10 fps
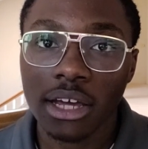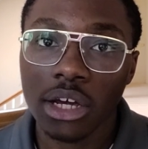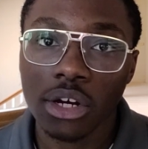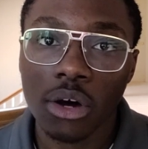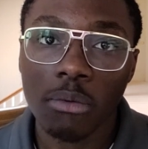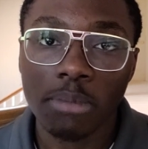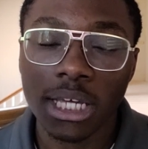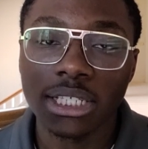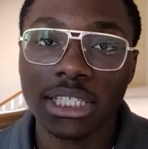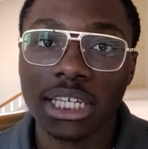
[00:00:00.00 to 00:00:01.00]

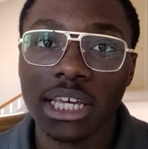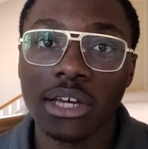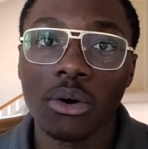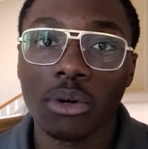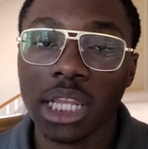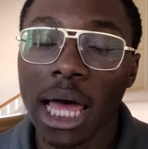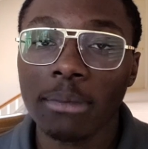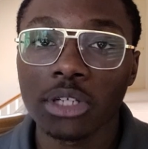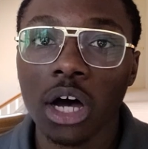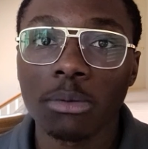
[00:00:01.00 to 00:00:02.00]
PC or
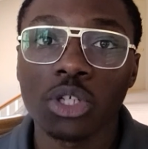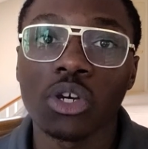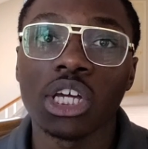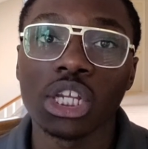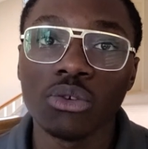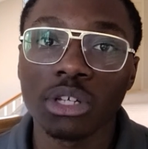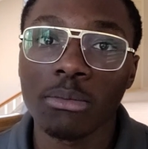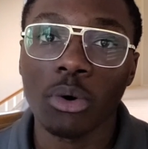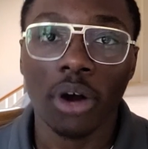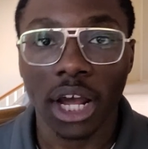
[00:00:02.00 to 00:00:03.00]
laptop so you can use it
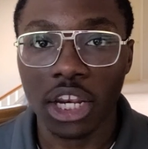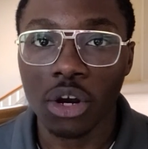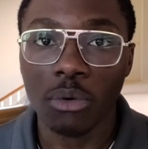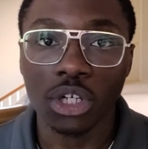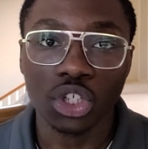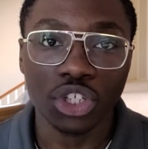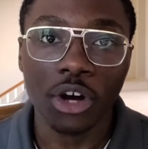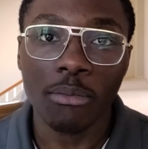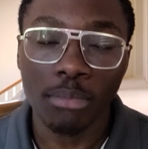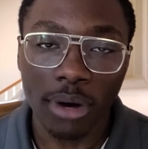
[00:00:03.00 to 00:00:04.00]
more, and you don't want to just
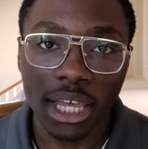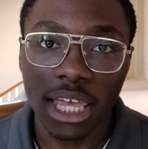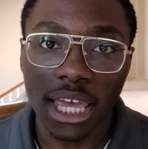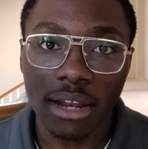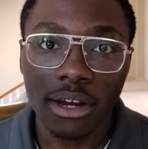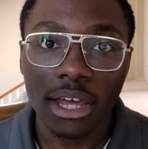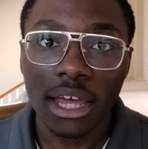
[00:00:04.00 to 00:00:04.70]
go breaking it.